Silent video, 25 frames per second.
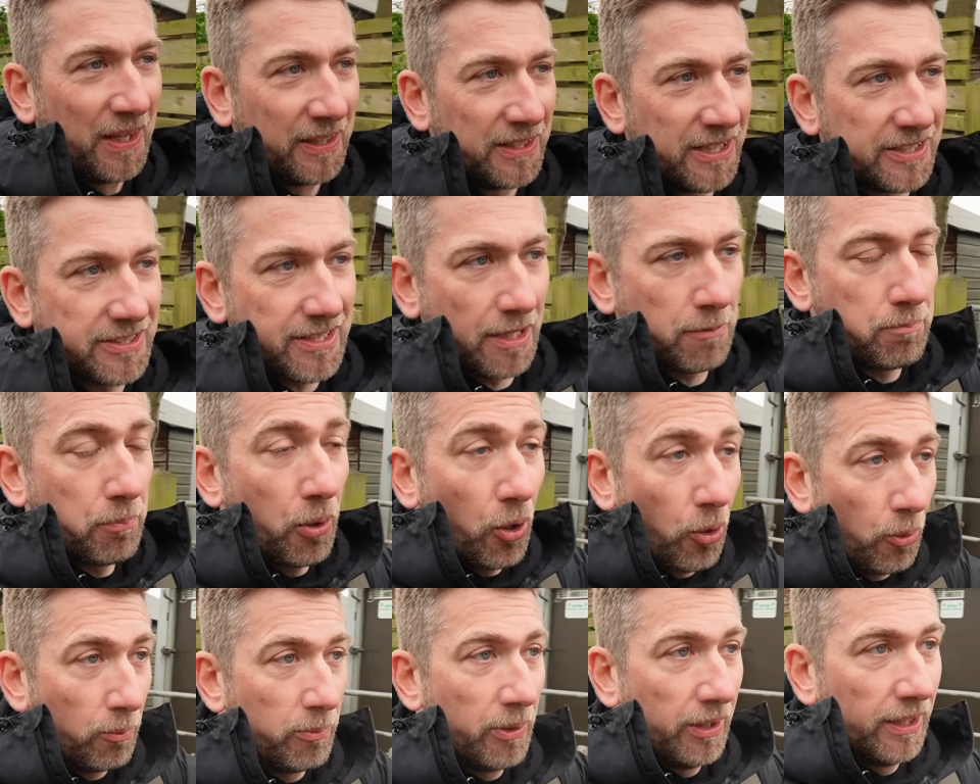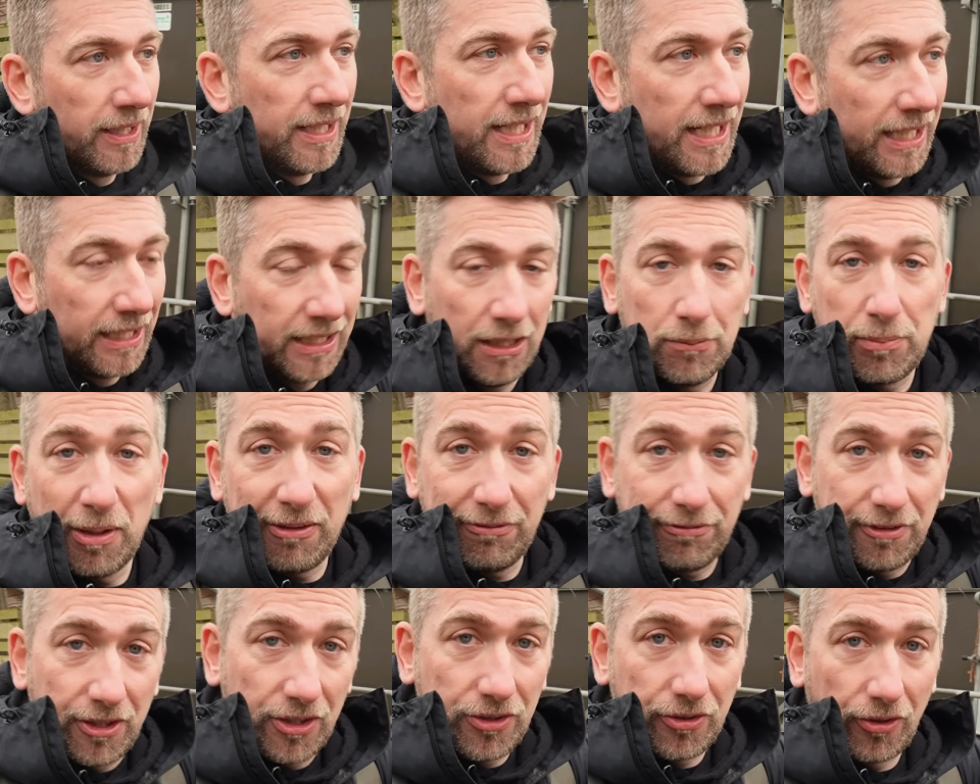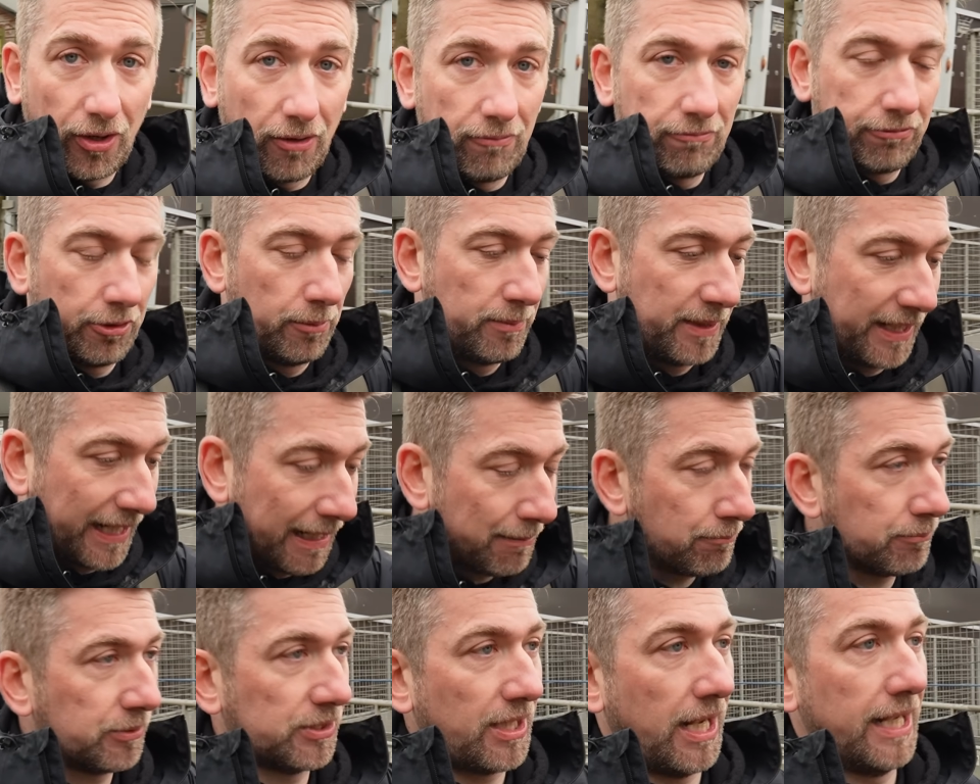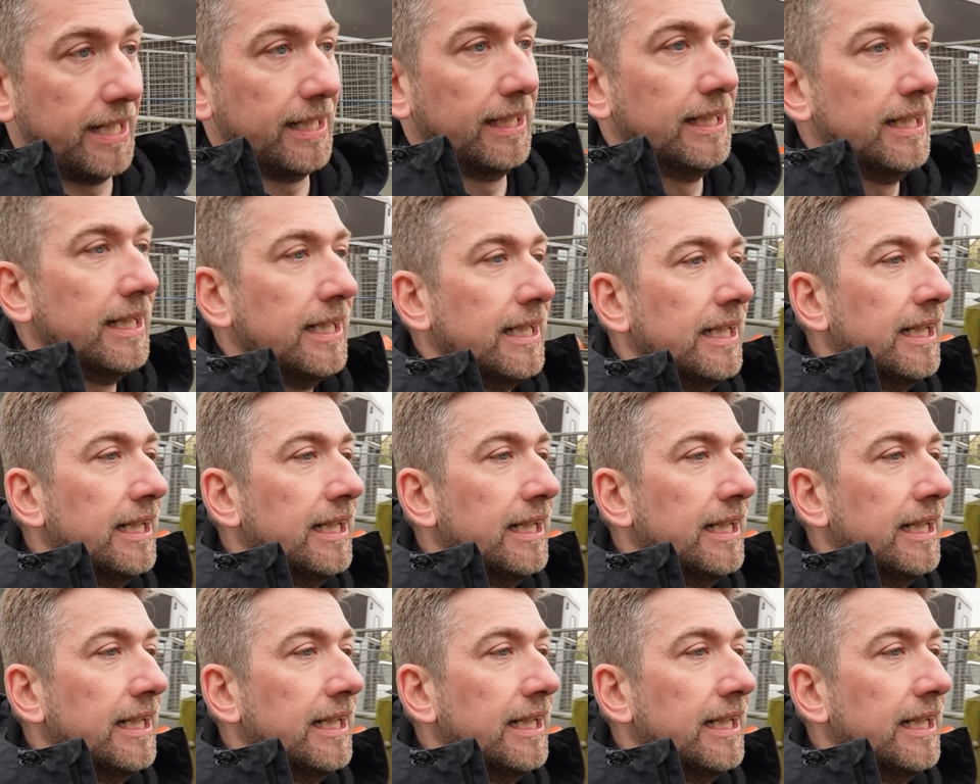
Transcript: There's a pub a little bit further on from the campsite.